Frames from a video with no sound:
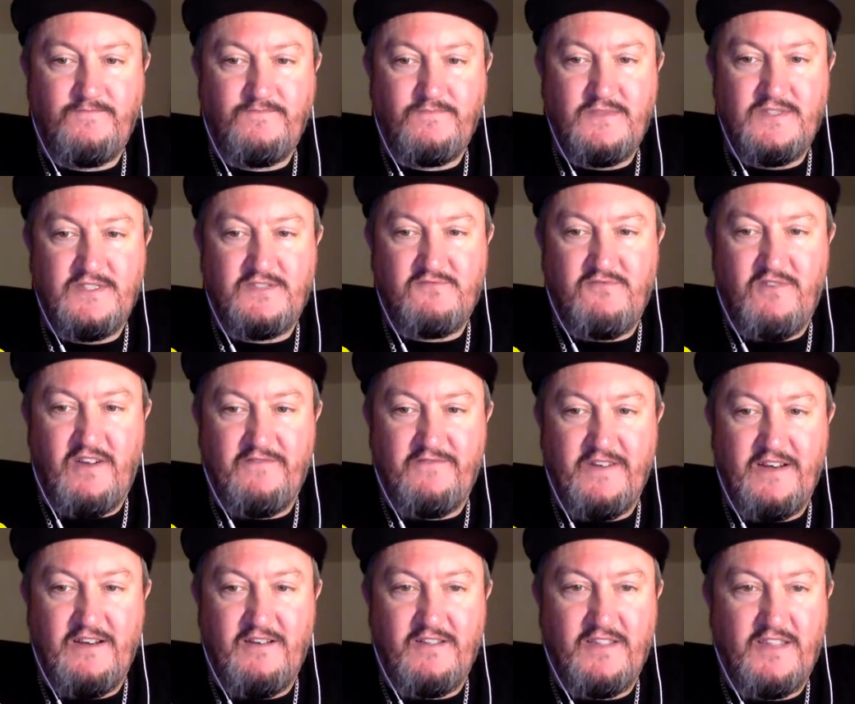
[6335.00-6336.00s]
It's rife
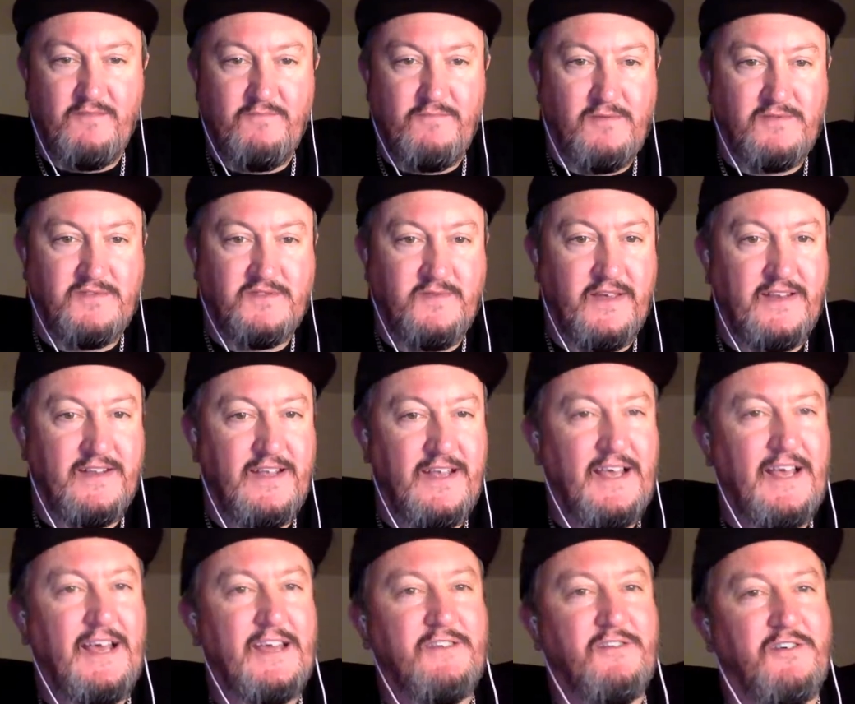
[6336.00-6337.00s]
in London pubs, mate. Yeah,
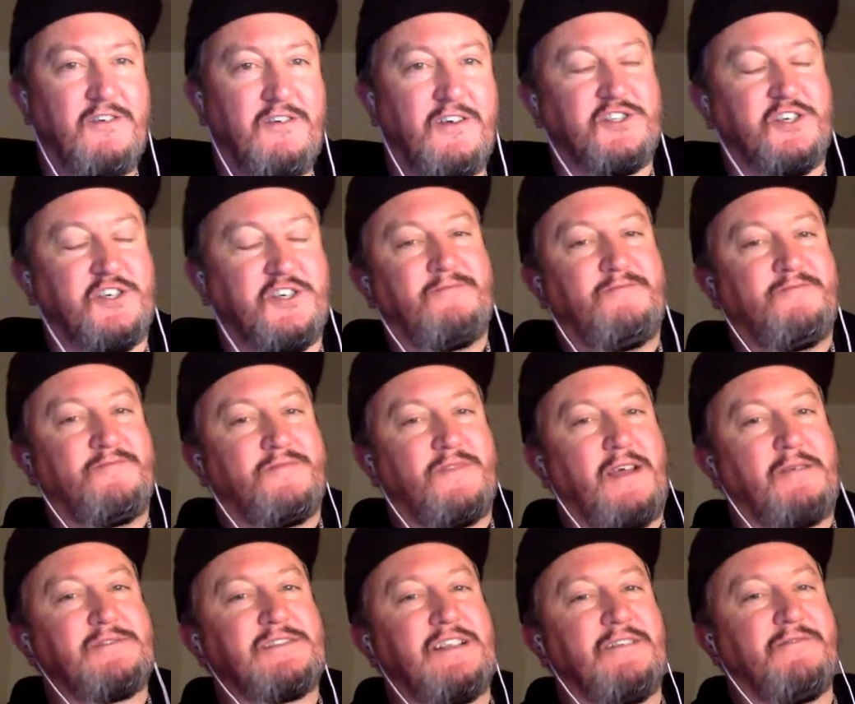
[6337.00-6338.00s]
I know that, Joe. I
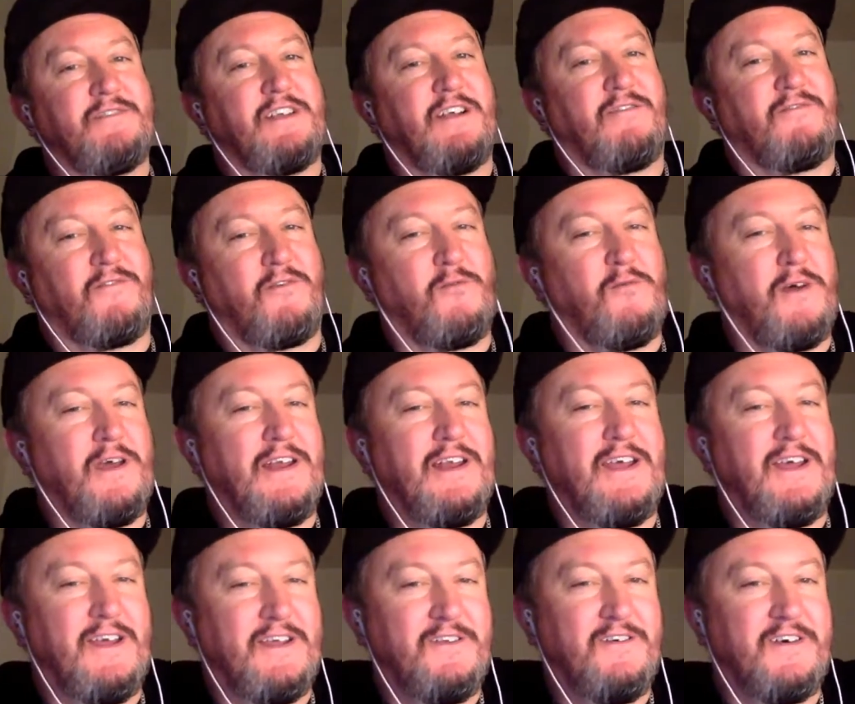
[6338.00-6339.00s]
was living there for a while. Yeah,
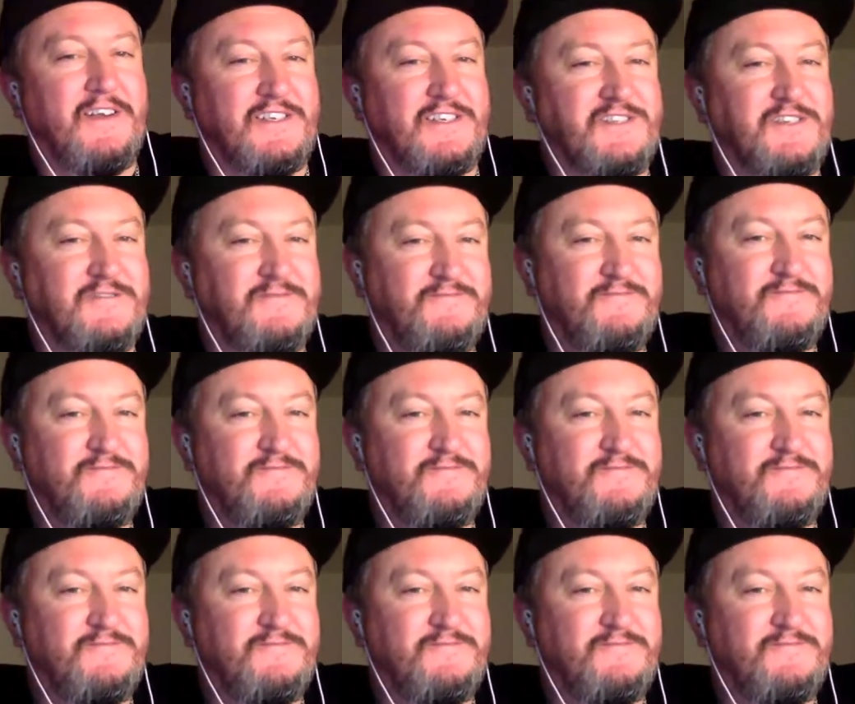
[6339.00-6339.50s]
I know that, Joe.